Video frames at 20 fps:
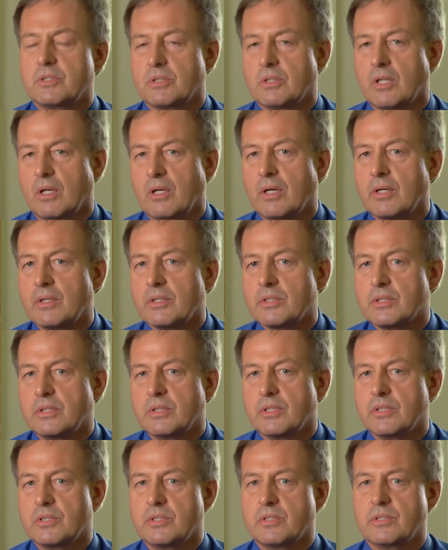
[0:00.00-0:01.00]
to the lungs,
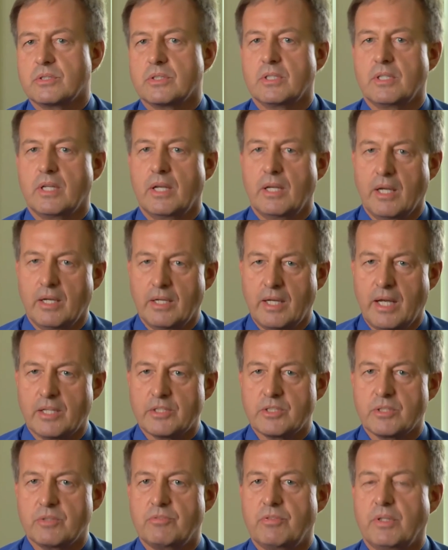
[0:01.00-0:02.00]
and this is a
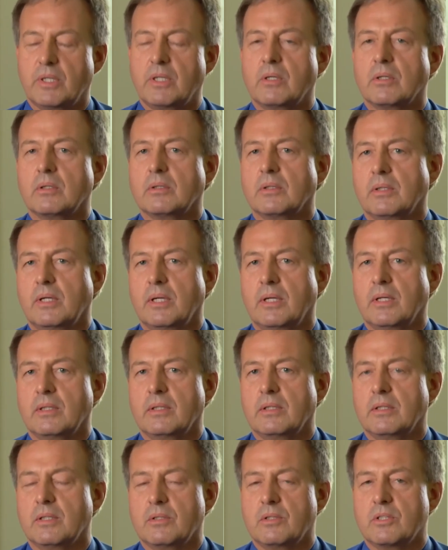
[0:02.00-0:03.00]
NASA figure,
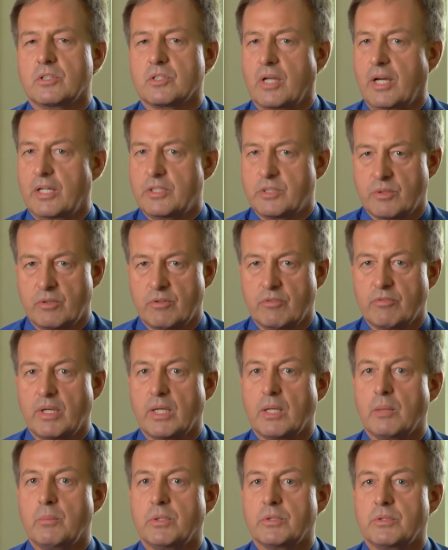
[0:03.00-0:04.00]
and the slides are
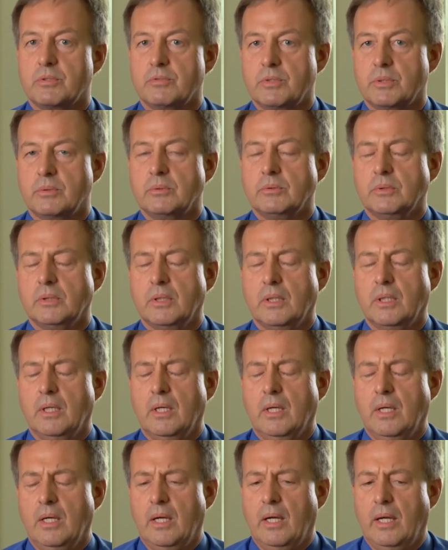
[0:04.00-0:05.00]
available to view.
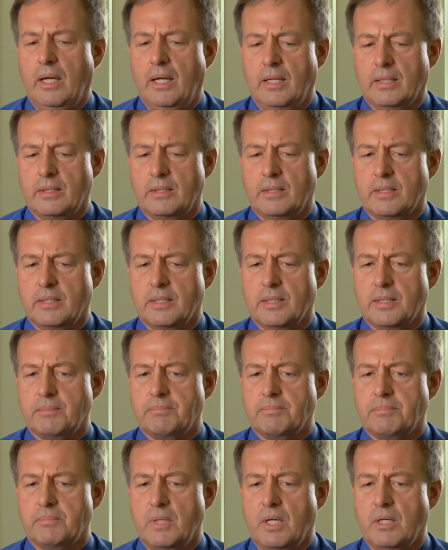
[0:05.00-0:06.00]
And
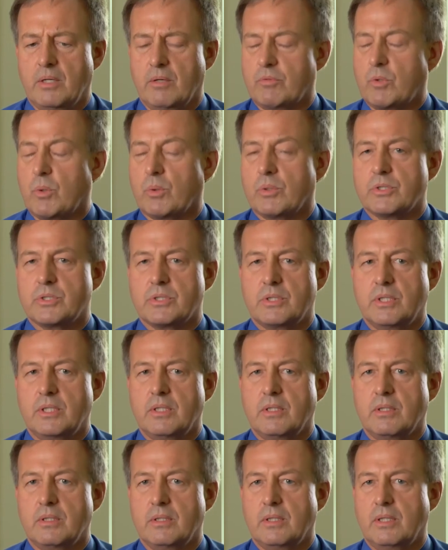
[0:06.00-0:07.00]
of course,
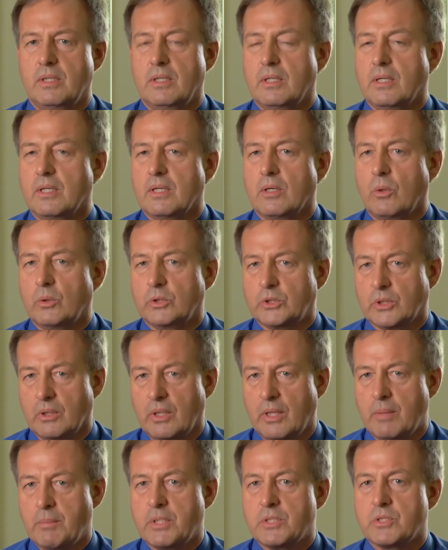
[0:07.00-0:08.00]
the OSHA
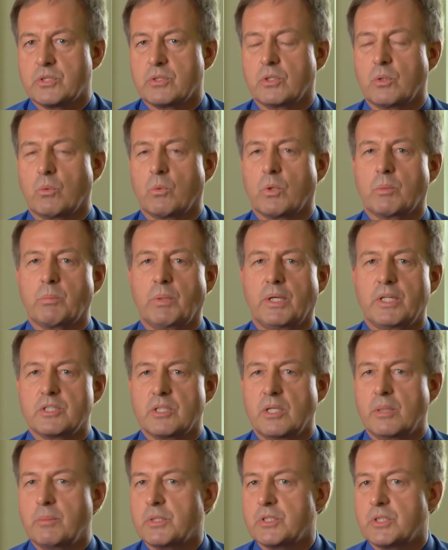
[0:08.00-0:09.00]
limits, or the
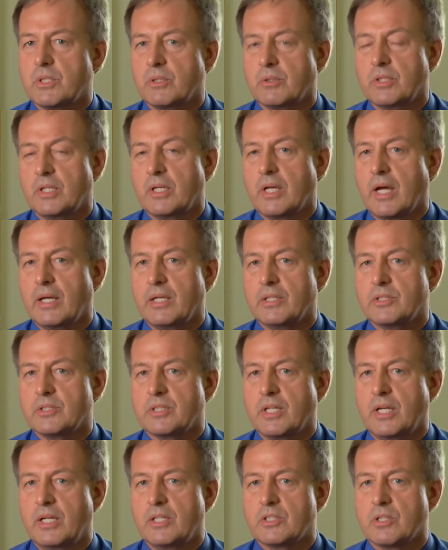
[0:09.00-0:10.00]
workplace limits here in the United
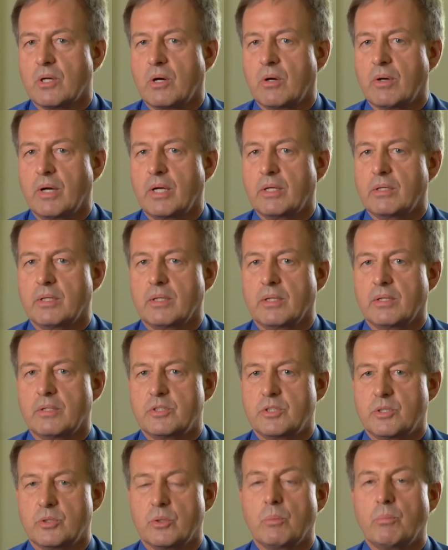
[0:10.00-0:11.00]
States, are at
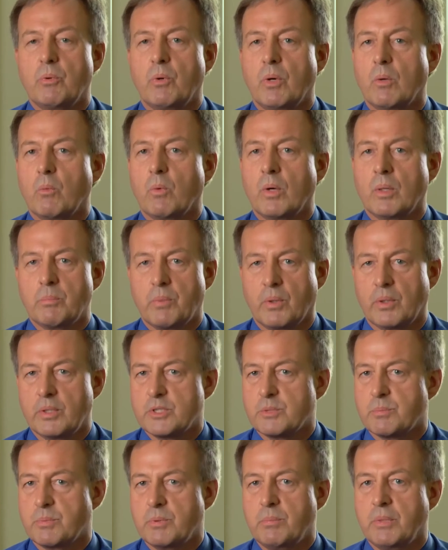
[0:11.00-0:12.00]
0.1
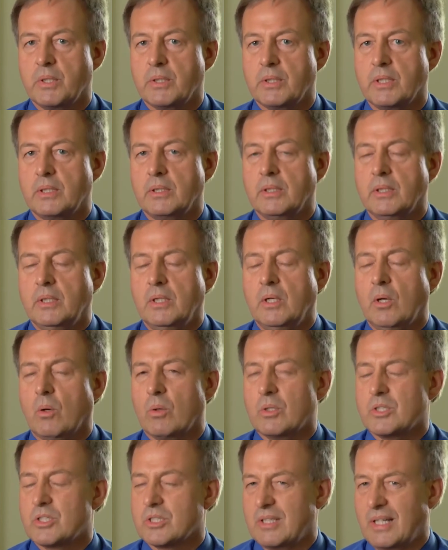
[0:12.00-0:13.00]
parts per million,
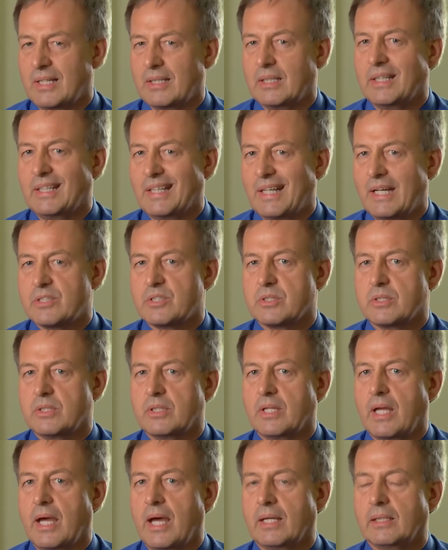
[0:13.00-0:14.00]
or slightly less
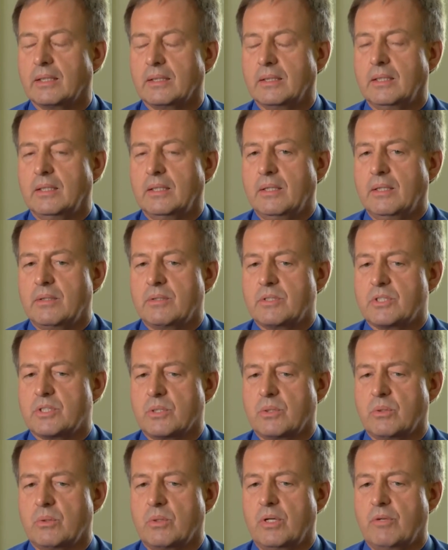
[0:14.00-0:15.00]
than that.
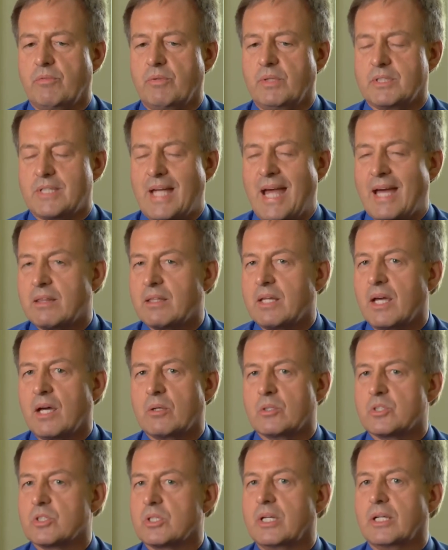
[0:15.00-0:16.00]
So if it's at
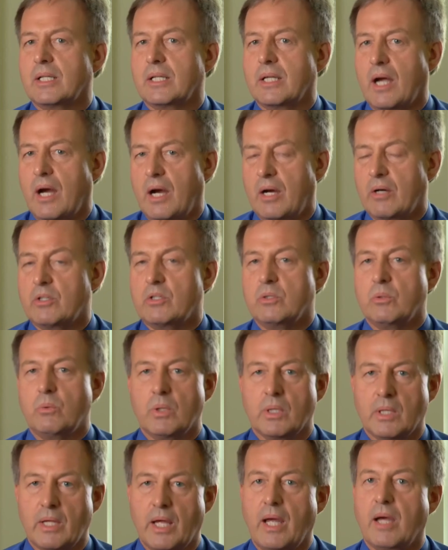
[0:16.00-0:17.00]
that or slightly higher, you
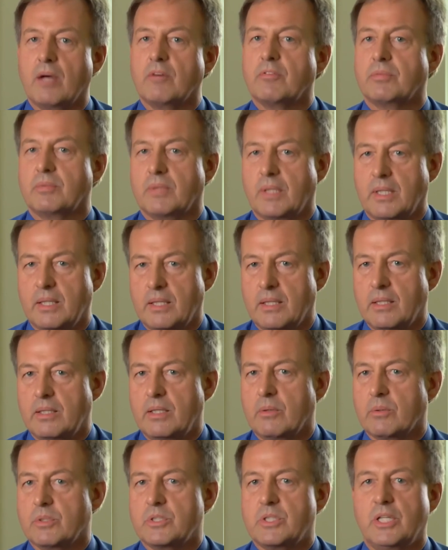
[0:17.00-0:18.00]
will have
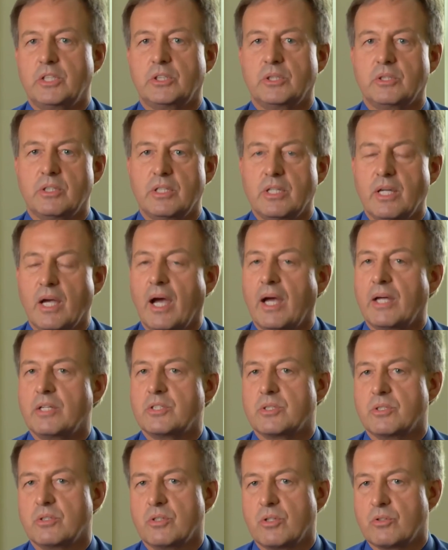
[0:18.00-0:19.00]
irritation to the
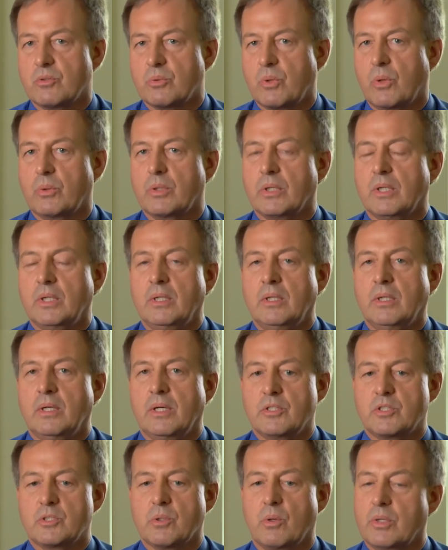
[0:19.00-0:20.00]
eyes, to the throat,
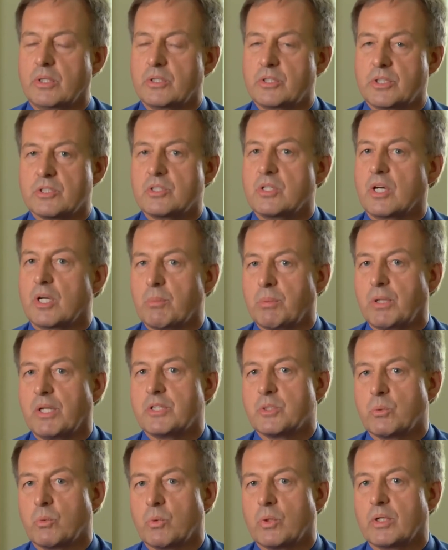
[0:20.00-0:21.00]
and so on. It's just not a
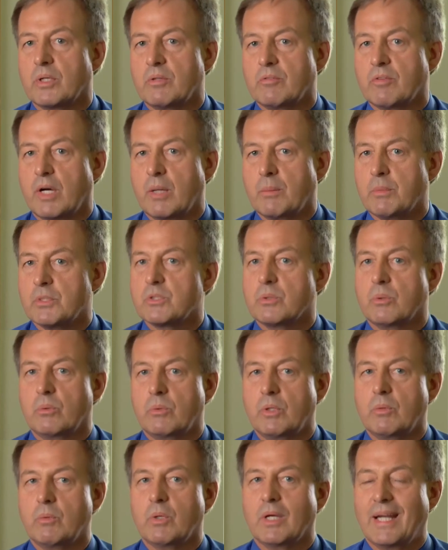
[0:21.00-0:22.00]
pleasant work environment, so
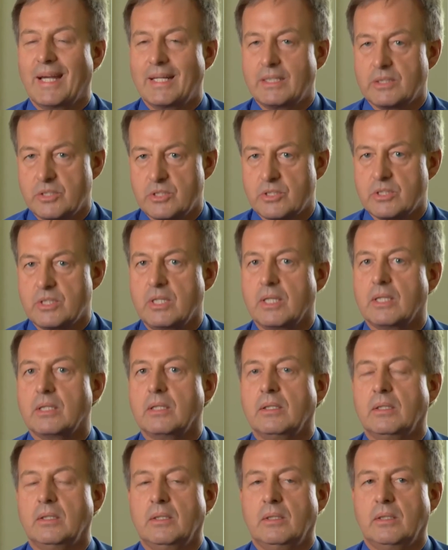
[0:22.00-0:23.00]
we would like to see
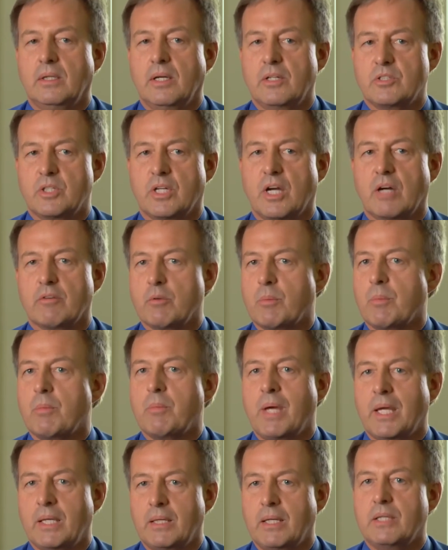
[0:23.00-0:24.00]
it, as the government
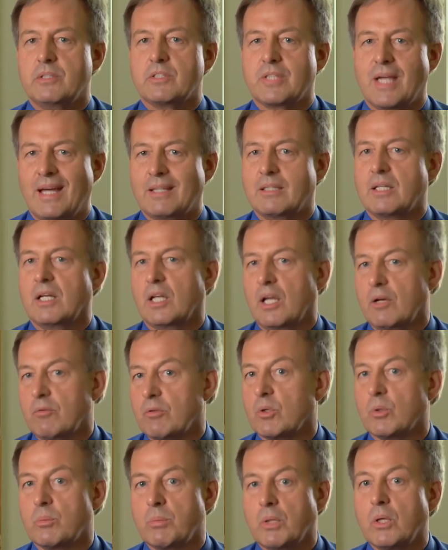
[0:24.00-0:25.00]
mandates, at that
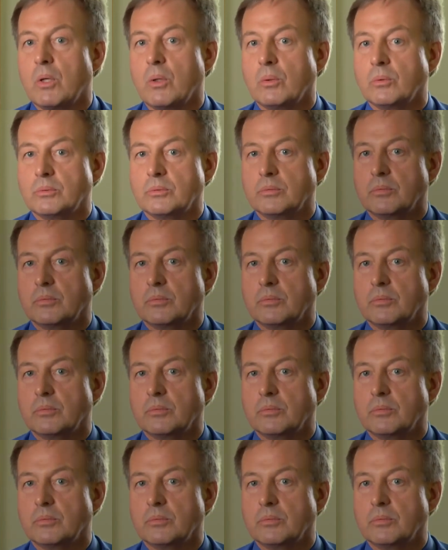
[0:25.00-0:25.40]
level or below.